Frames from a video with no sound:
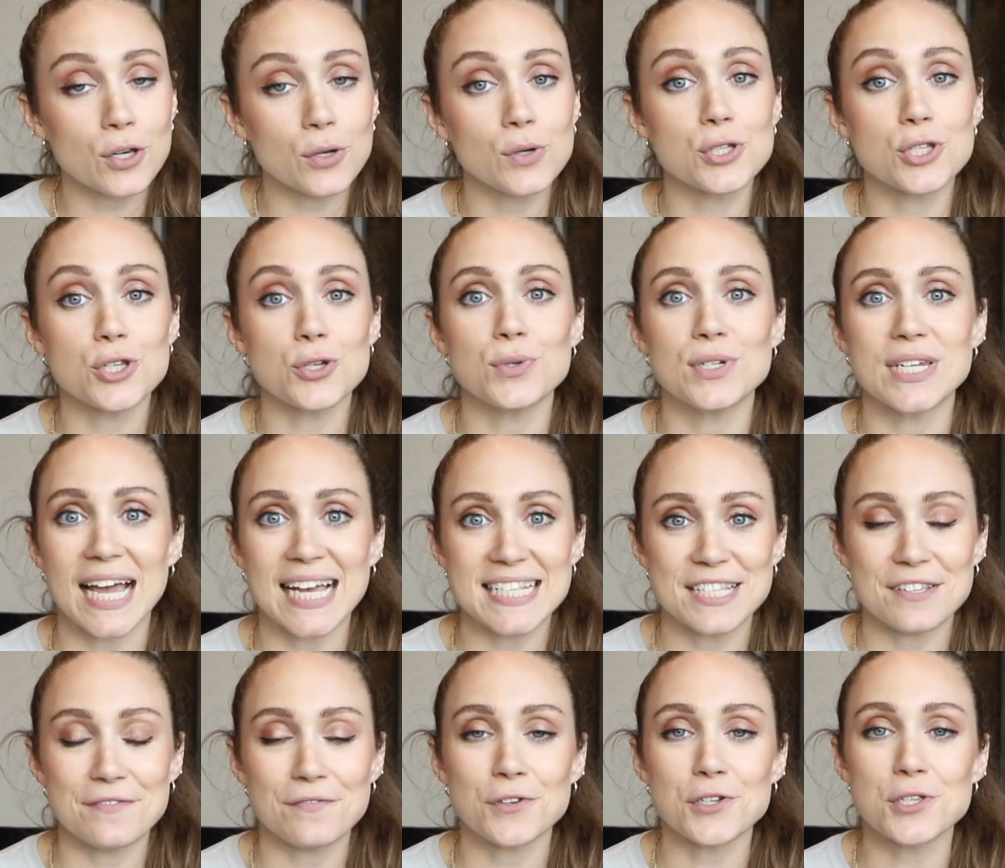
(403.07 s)
you to
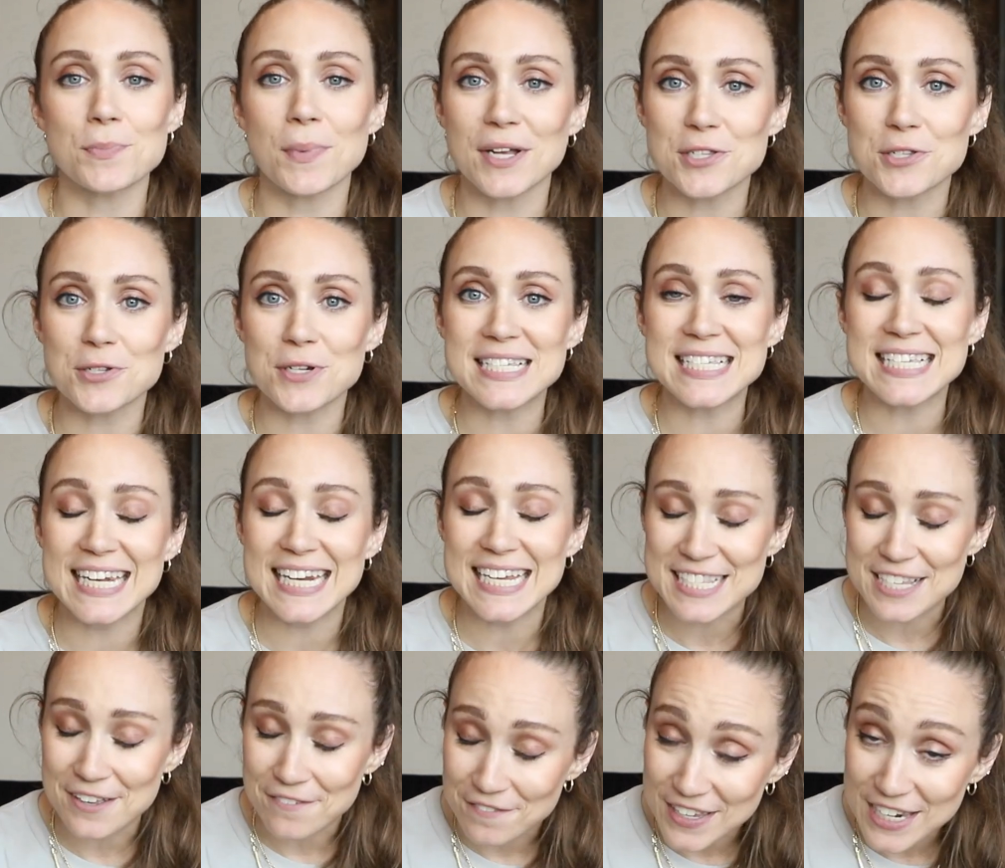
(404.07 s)
Dyson for sponsoring
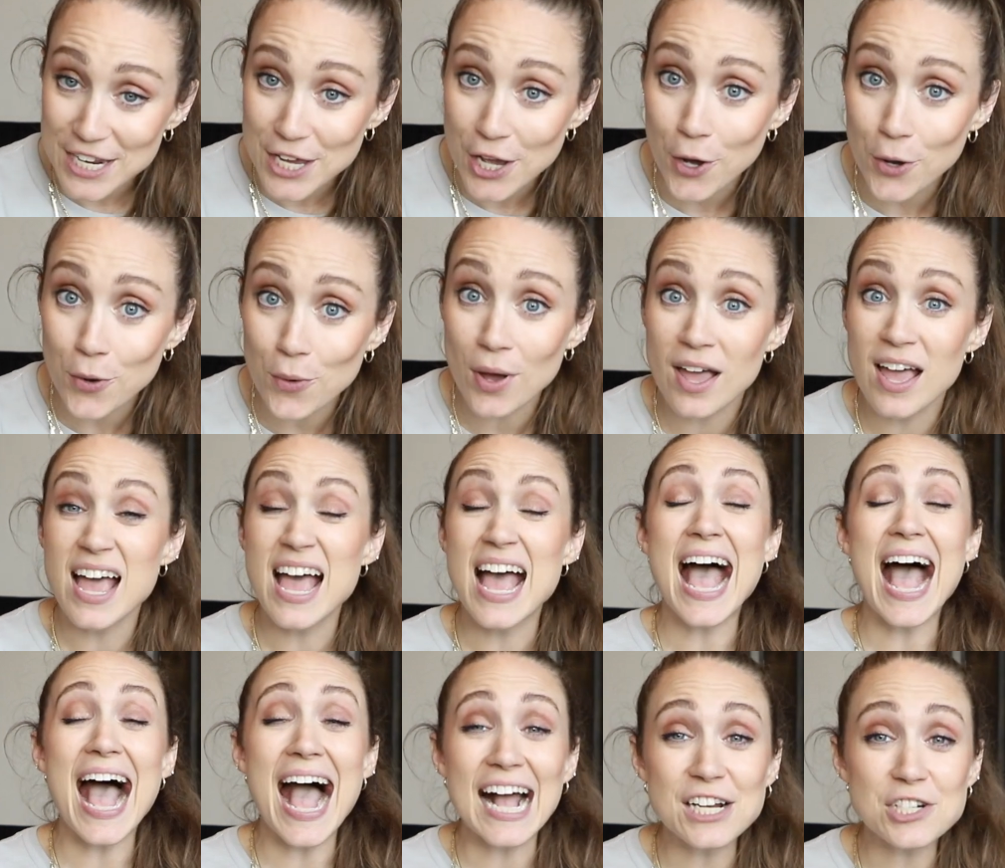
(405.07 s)
today's video.
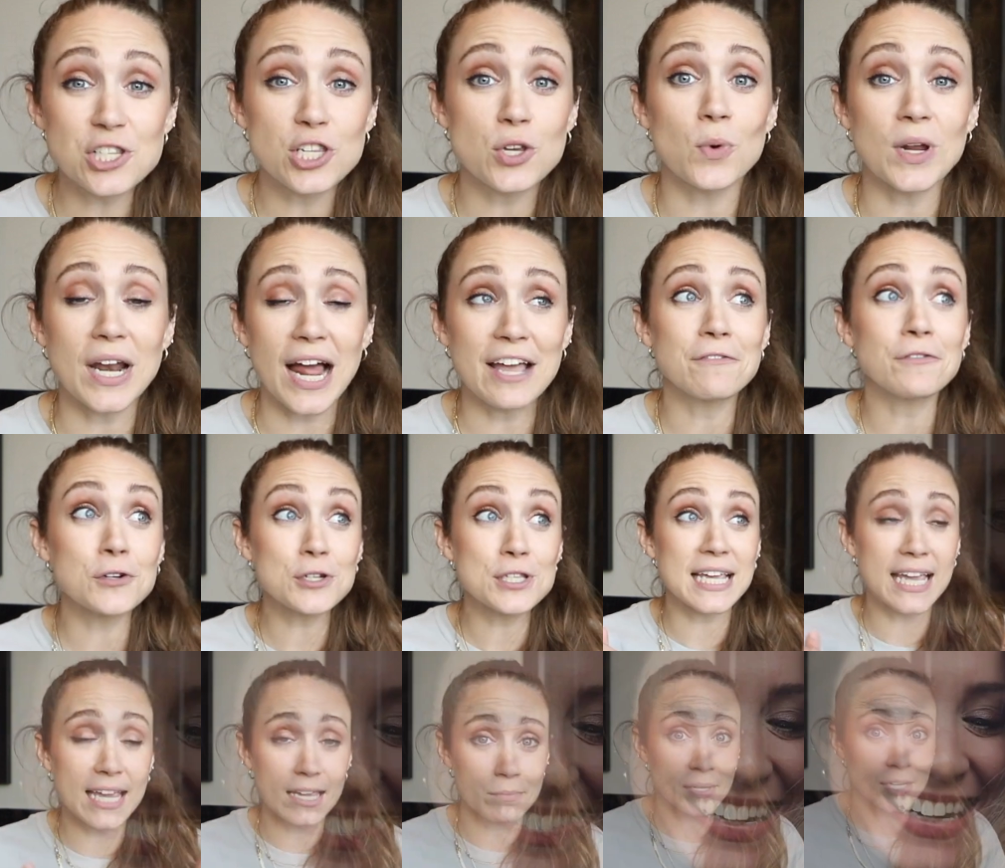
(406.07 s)
Actually, when I first
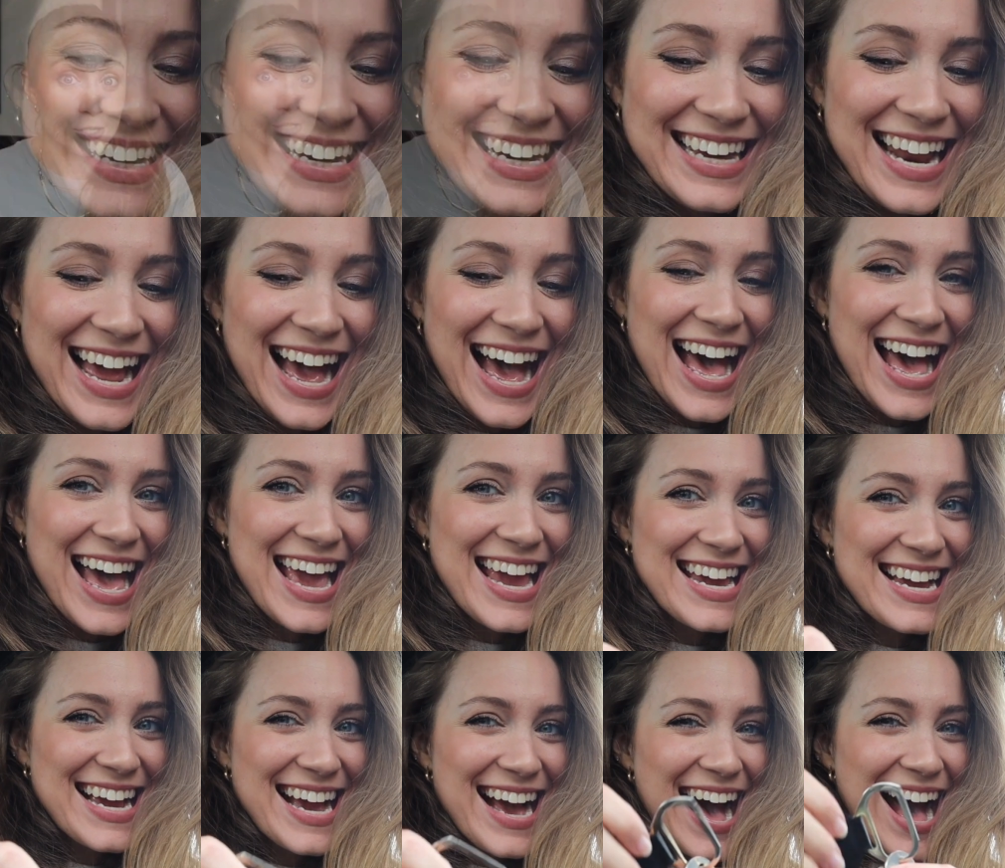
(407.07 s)
came here to
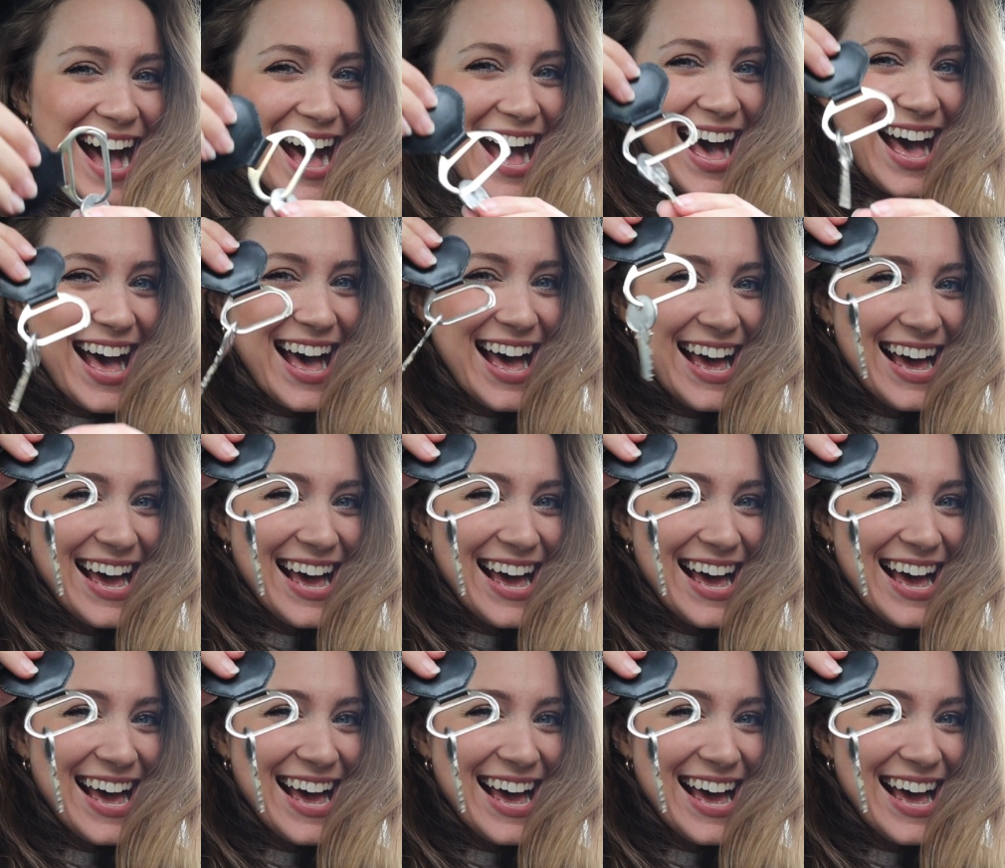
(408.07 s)
renovate the house,